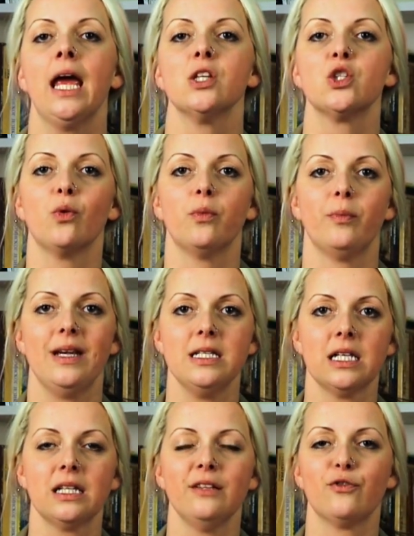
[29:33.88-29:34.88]
So
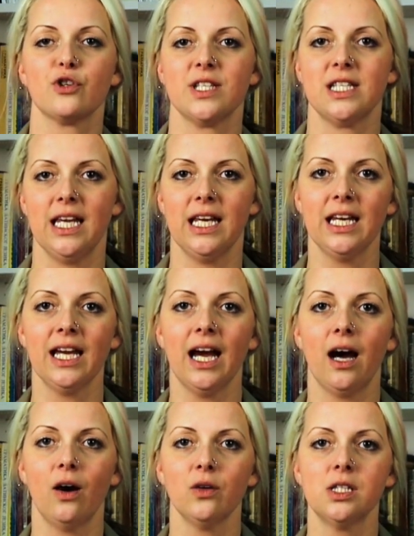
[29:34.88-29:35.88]
basically, for stating
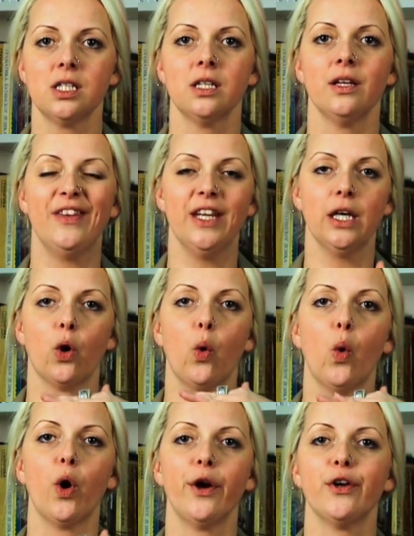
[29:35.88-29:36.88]
out the
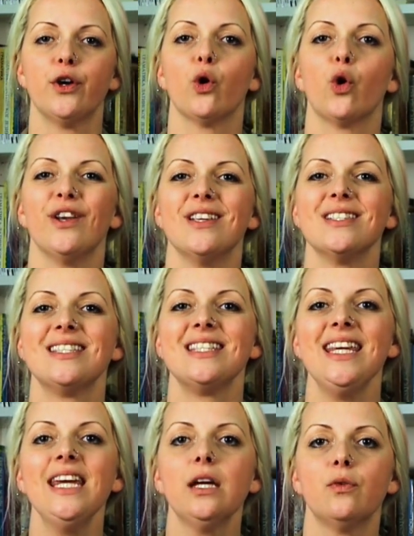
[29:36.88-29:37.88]
order or the
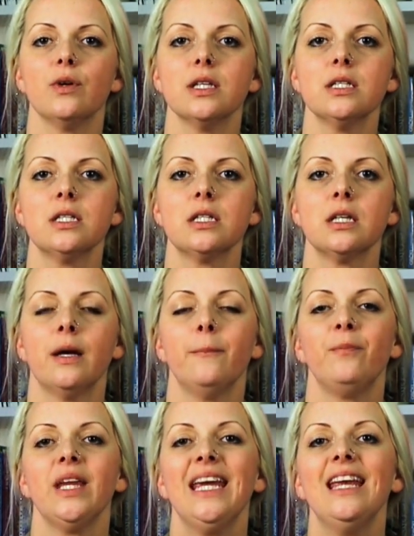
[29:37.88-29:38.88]
sequence
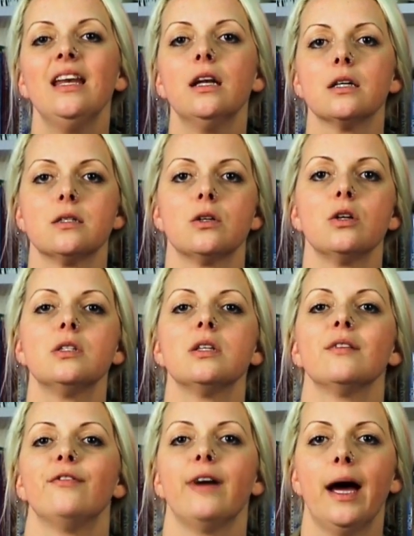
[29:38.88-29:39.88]
in a
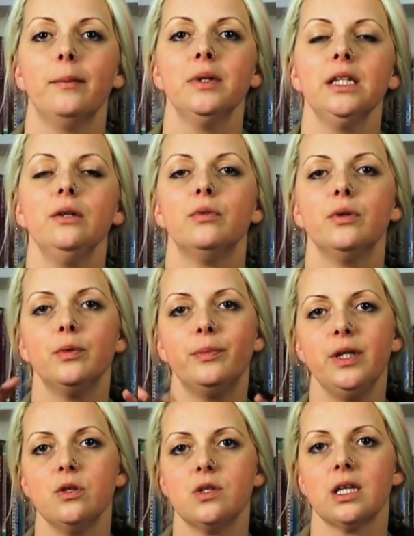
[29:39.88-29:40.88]
certain family, we will
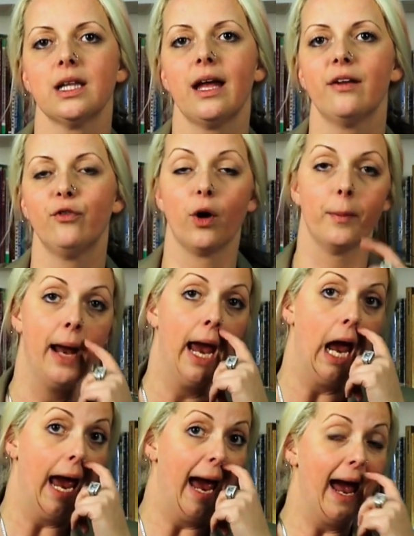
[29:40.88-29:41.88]
be using that form.
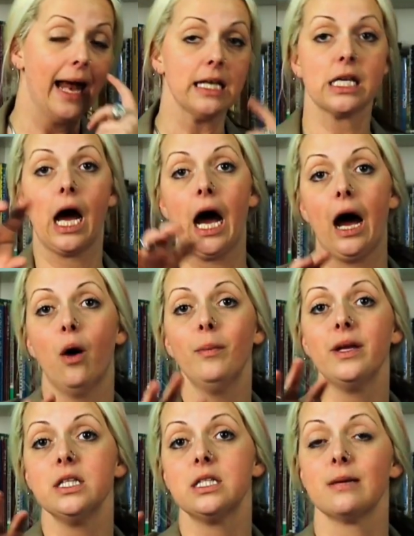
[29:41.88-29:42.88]
And how
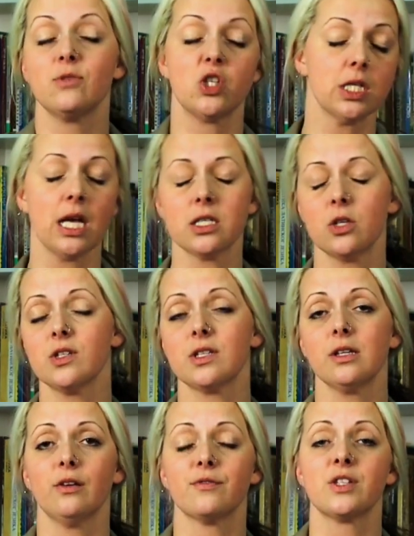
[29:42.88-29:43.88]
many times, just ask
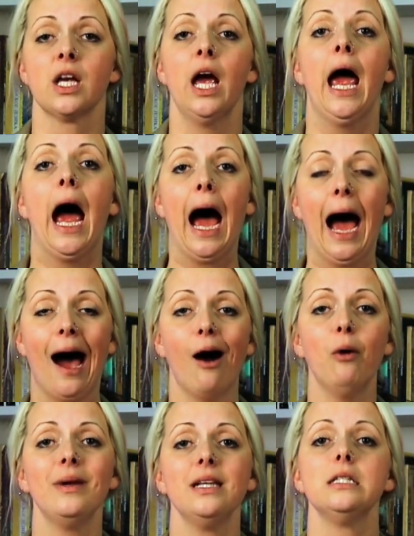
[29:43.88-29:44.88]
yourselves,
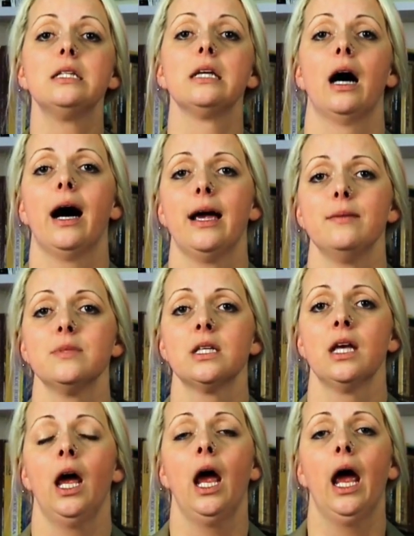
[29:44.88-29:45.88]
how many
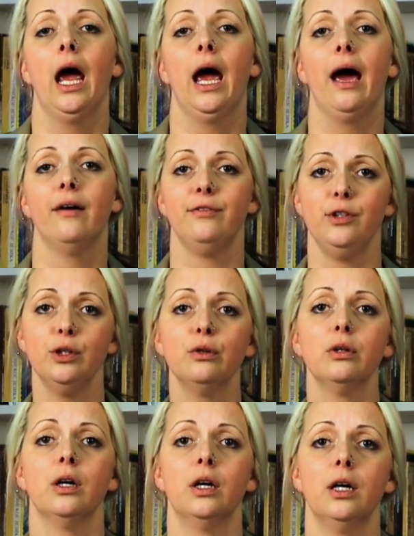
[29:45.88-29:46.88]
times have
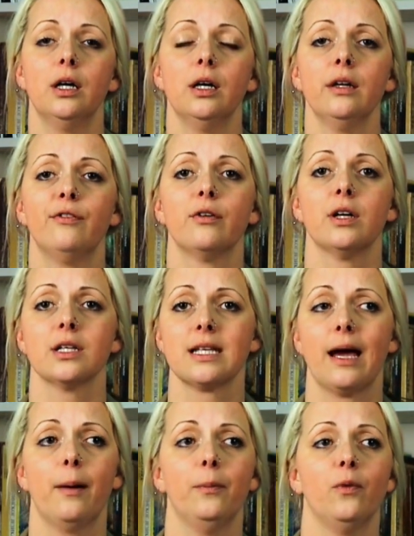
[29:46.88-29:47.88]
you heard, for
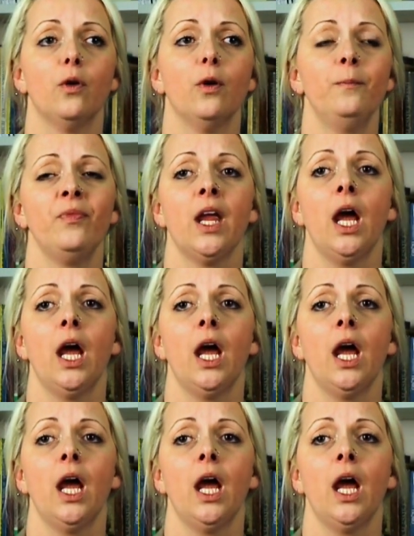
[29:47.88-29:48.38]
example,